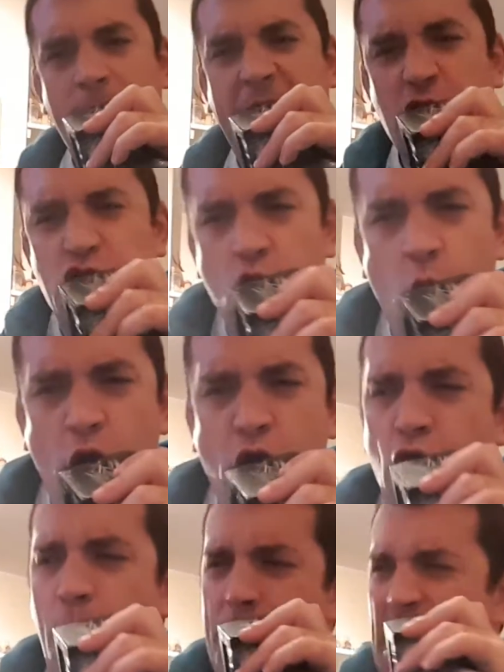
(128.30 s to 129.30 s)
make
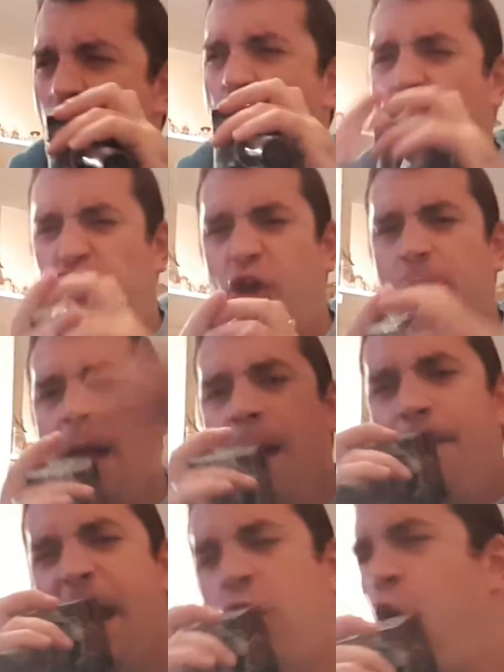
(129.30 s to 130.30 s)
sure, be awesome,
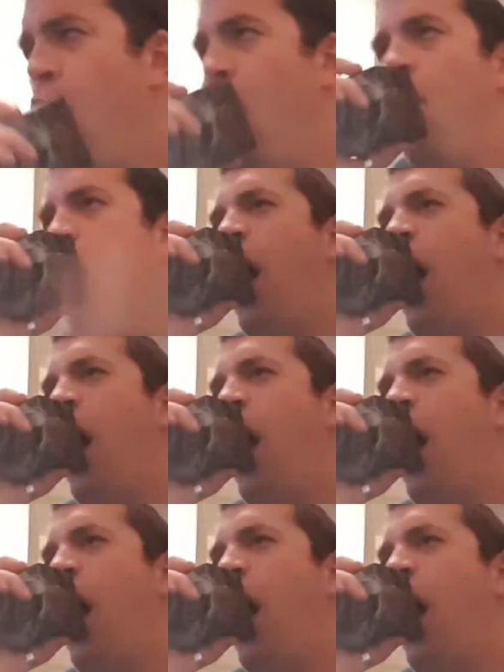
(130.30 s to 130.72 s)
be cool,